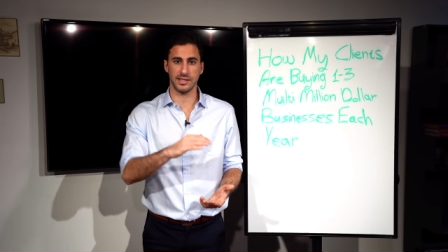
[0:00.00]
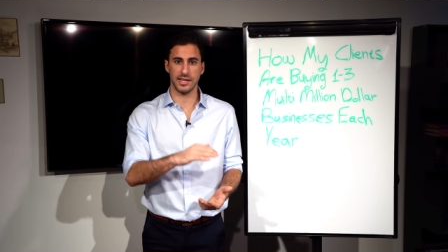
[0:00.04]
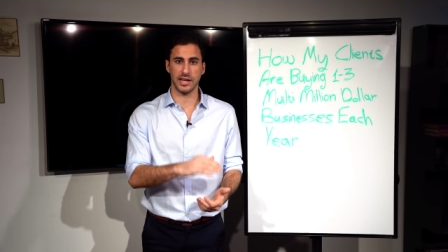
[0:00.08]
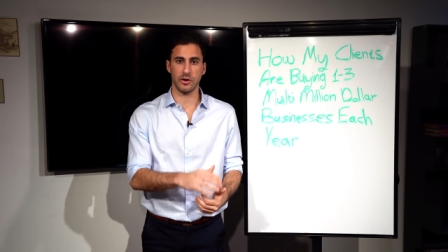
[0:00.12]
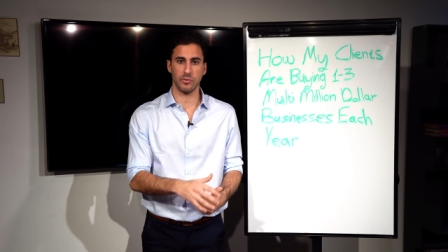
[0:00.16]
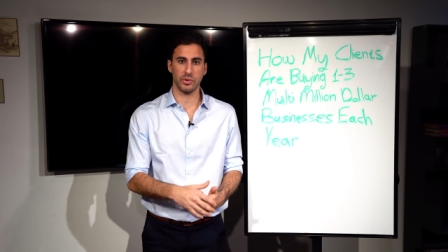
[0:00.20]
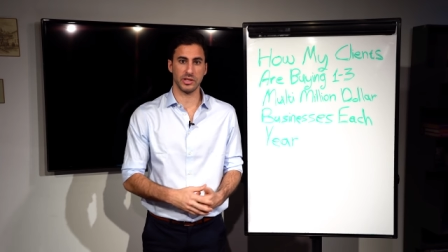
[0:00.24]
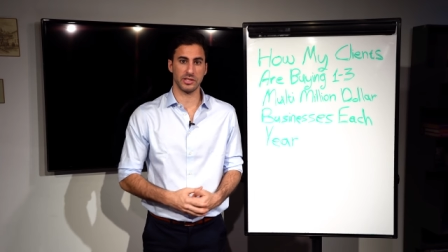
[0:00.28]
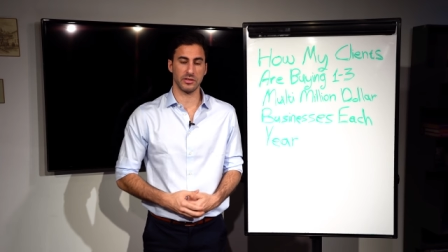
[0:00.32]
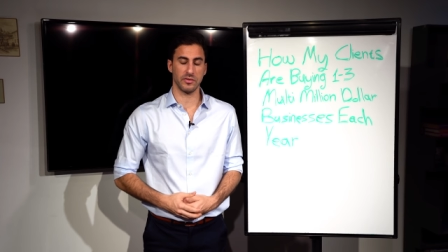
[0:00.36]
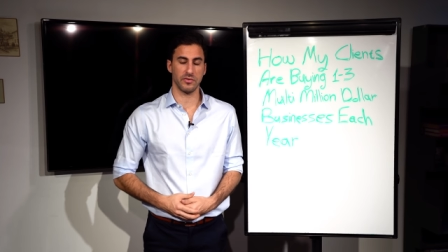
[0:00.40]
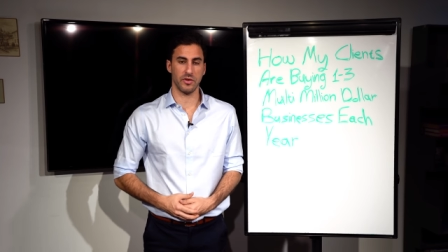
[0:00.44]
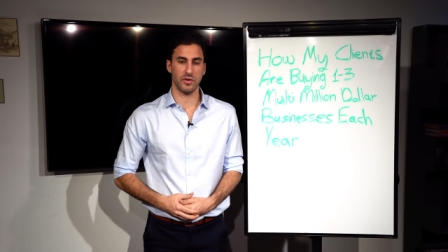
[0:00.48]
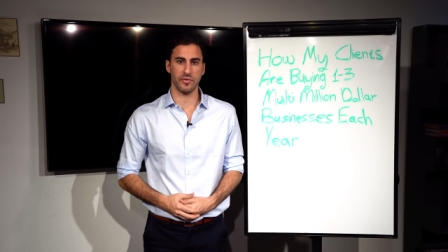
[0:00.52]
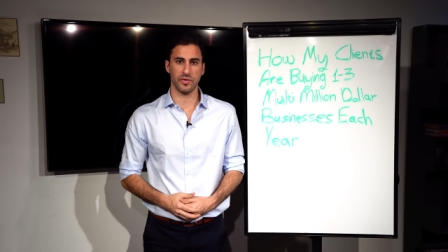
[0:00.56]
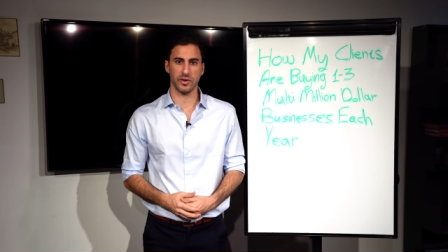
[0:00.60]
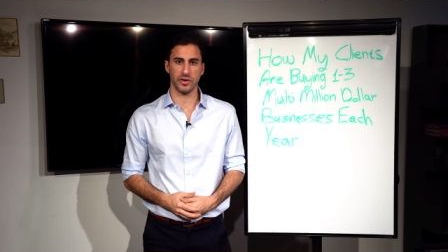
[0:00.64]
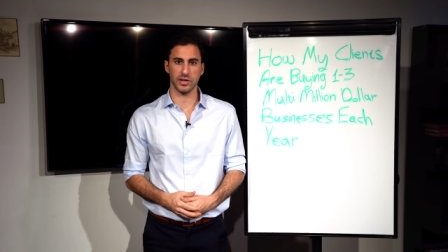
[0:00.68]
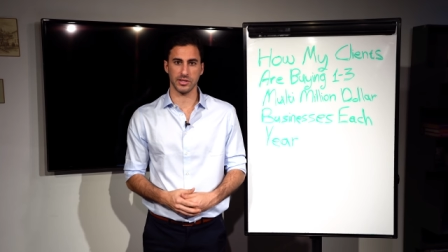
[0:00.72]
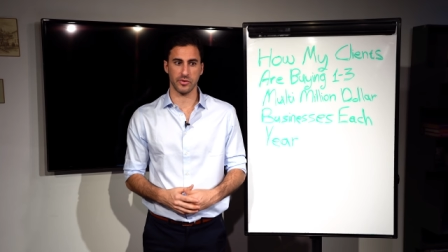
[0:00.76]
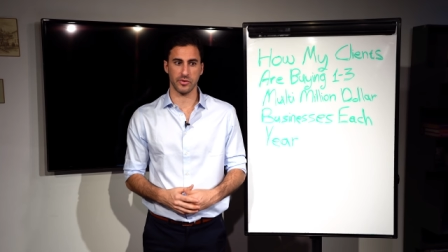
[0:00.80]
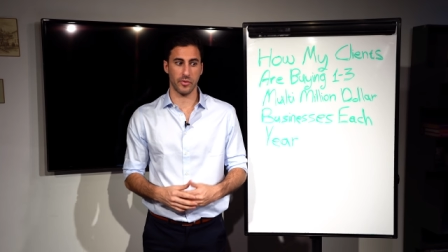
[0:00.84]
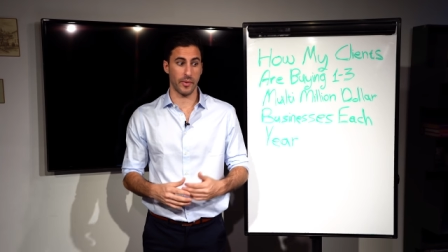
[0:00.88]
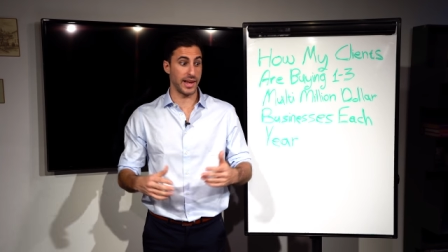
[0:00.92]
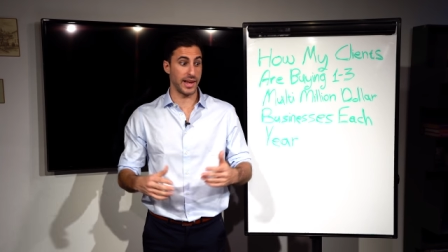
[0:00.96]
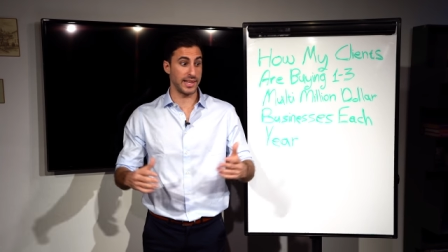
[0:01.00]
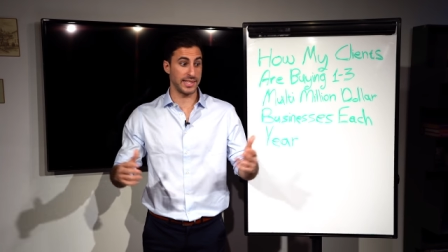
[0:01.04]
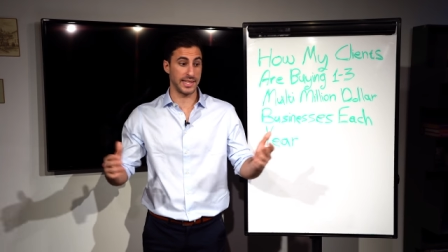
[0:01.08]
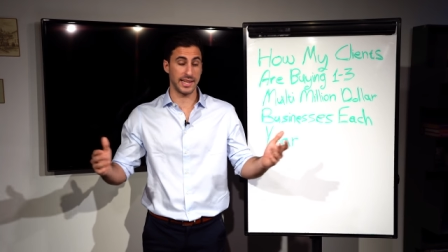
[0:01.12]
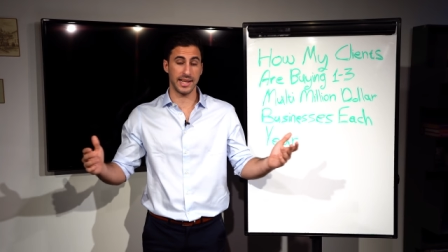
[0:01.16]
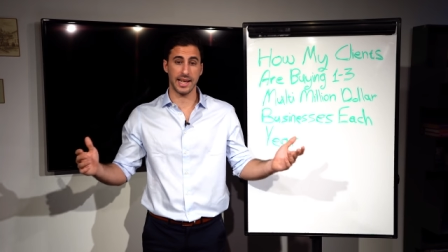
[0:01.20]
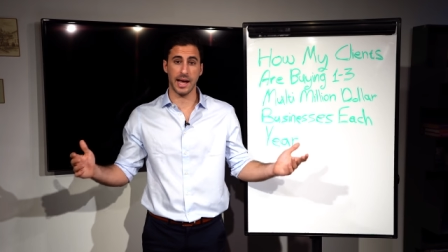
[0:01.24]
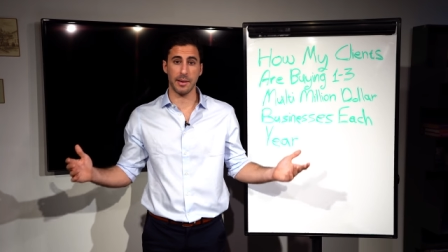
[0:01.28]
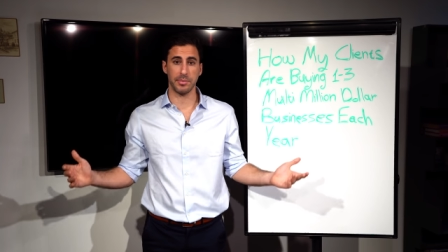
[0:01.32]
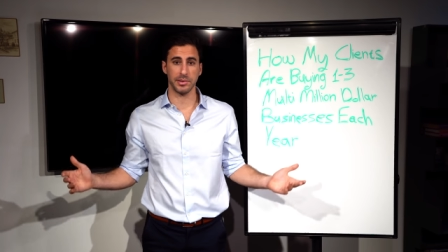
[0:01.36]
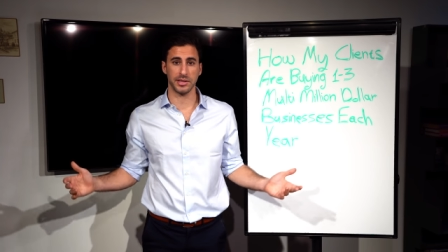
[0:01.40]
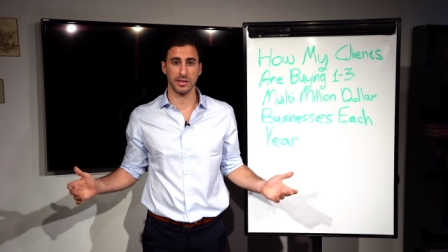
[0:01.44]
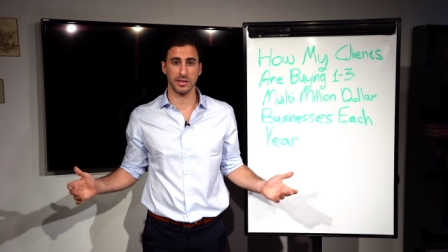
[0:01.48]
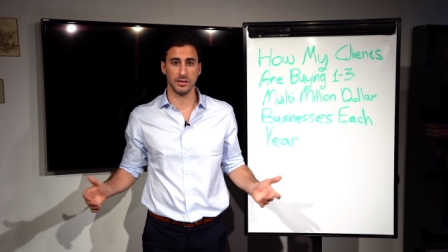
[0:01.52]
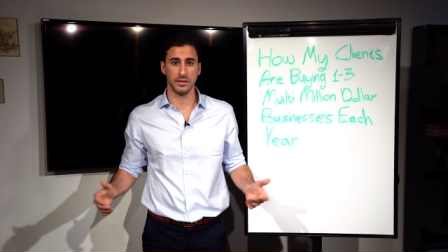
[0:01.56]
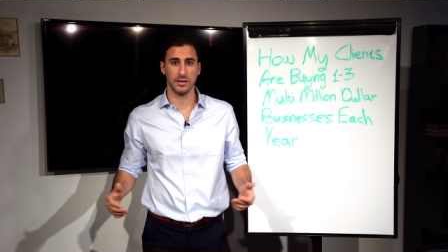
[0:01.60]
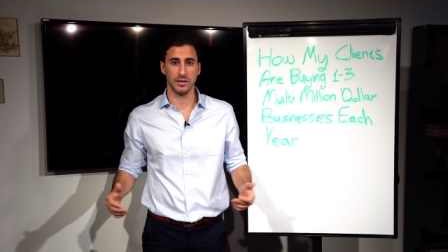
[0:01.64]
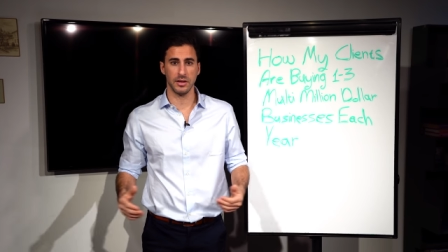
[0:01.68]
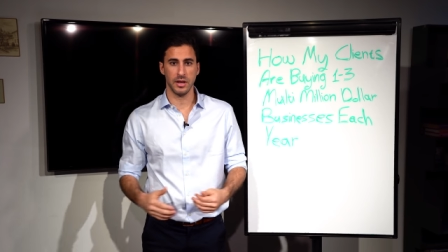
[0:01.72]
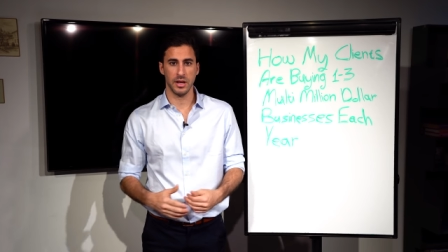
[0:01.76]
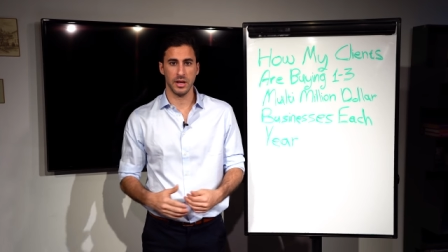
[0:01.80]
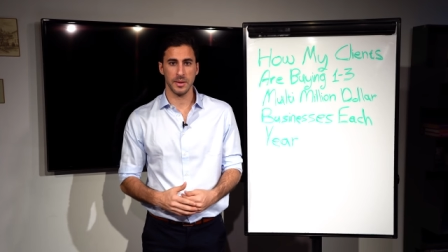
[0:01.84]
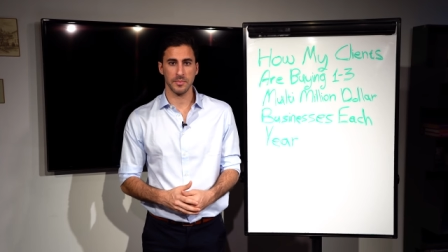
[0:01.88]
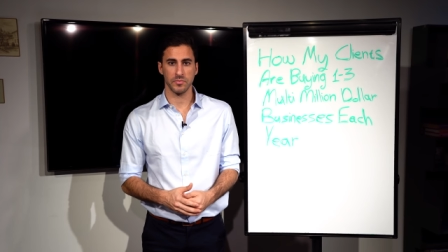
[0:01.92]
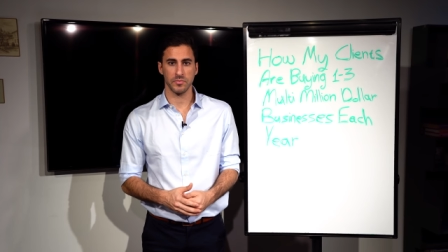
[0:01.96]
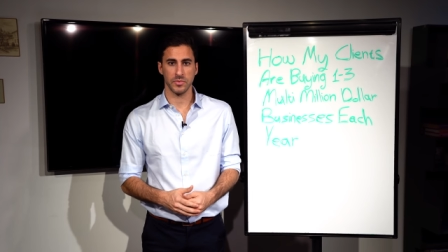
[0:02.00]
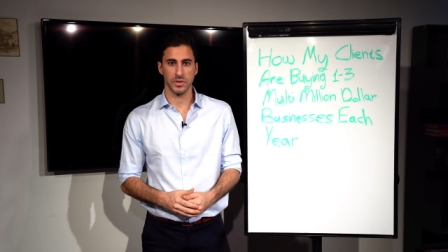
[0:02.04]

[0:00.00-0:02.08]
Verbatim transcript: sequence of offers, raising capital.